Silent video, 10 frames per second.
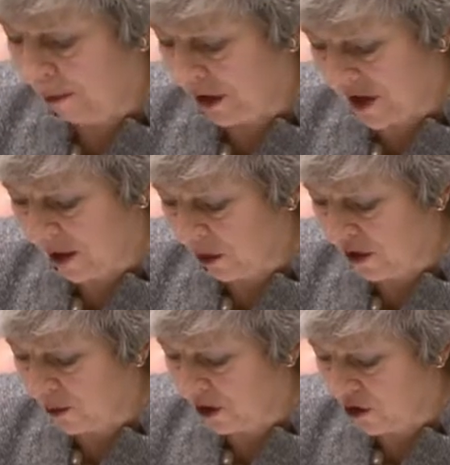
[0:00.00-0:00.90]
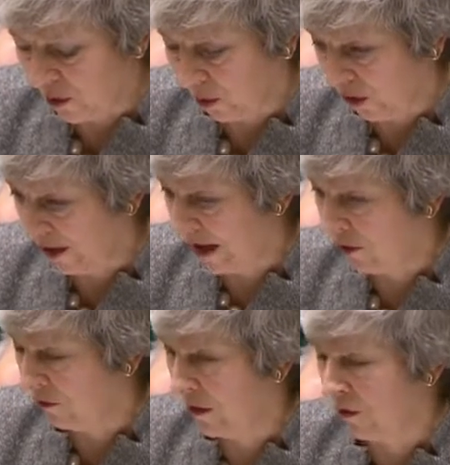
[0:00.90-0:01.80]
because I want to ensure that
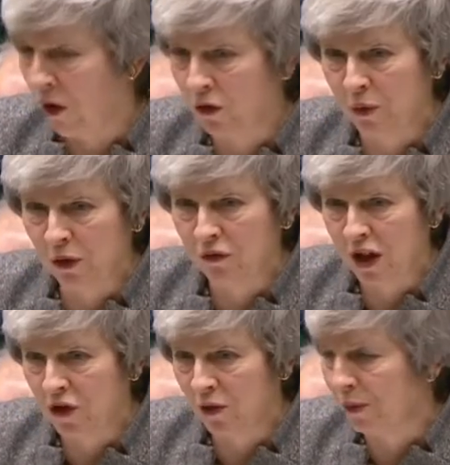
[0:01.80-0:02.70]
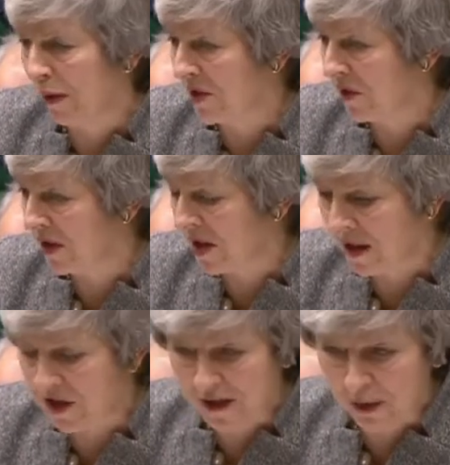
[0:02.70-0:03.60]
honourable and right honourable members of this
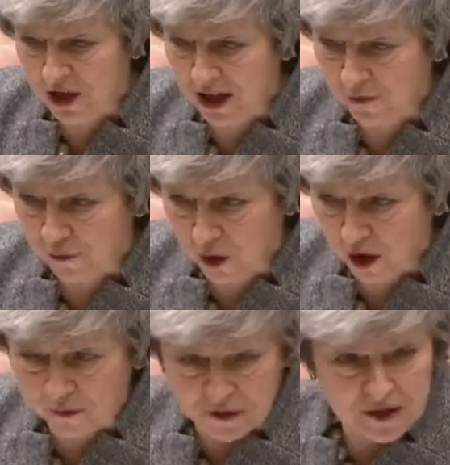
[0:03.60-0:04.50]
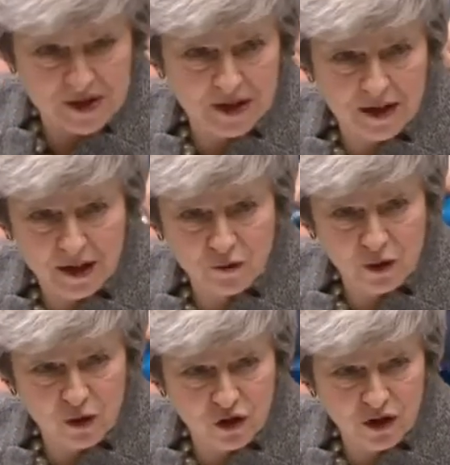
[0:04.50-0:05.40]
House are able to have full confidence in that
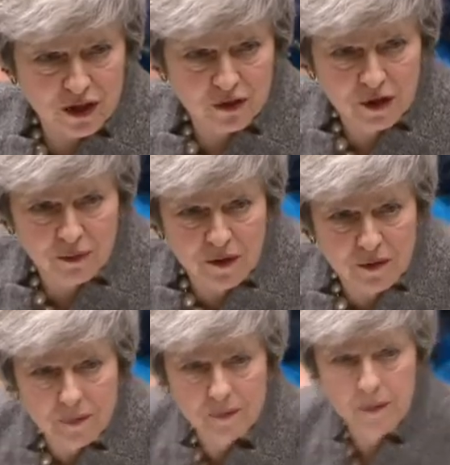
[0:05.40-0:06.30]
future trade agreement.